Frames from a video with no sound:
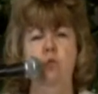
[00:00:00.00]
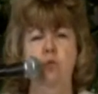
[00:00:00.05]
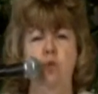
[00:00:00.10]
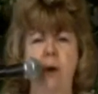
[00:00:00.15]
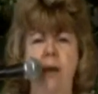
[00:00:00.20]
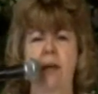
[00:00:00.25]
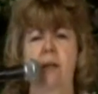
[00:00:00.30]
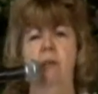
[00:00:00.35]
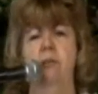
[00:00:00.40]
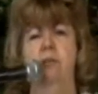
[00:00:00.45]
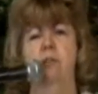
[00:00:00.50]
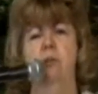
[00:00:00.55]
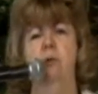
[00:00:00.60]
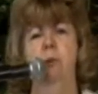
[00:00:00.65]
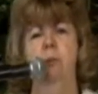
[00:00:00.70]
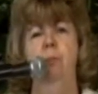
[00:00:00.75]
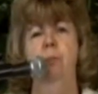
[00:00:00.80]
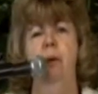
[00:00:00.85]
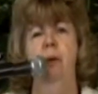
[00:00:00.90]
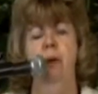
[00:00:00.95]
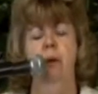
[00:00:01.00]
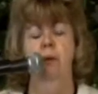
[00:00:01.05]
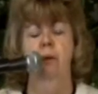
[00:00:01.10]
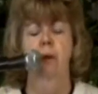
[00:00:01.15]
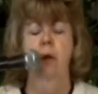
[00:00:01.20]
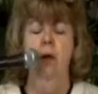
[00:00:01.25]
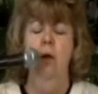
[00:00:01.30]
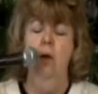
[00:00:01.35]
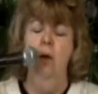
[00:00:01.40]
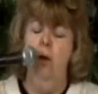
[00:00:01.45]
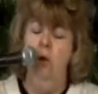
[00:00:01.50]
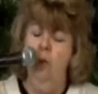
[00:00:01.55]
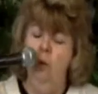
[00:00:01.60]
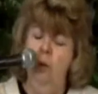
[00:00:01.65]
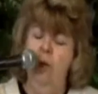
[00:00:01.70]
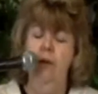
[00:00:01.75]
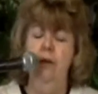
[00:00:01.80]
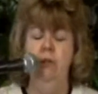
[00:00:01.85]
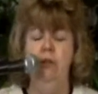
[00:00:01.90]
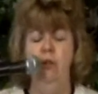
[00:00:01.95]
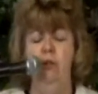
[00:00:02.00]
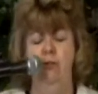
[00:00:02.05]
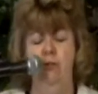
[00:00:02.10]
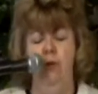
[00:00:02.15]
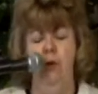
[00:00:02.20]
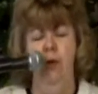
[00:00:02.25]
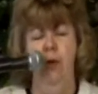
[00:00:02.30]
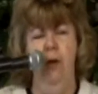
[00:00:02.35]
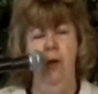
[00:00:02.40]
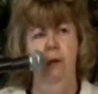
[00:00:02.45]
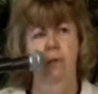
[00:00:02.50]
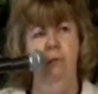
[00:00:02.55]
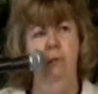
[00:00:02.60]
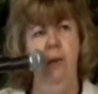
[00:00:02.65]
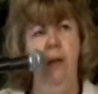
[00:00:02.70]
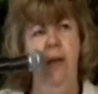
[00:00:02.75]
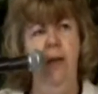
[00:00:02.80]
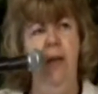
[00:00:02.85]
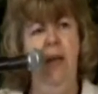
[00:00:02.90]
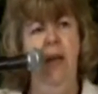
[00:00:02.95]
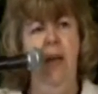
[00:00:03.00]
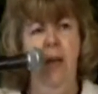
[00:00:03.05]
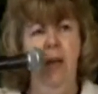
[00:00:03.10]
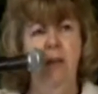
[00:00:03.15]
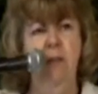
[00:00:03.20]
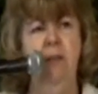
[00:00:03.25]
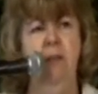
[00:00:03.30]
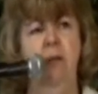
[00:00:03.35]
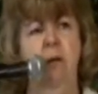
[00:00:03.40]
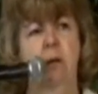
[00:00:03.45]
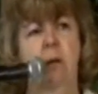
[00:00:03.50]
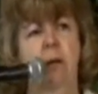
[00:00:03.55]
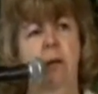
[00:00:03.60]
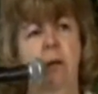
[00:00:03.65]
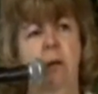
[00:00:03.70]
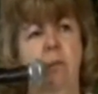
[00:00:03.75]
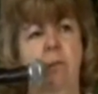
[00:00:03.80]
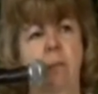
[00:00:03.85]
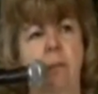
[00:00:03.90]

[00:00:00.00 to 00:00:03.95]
quick to repent, quick to forgive, instantly.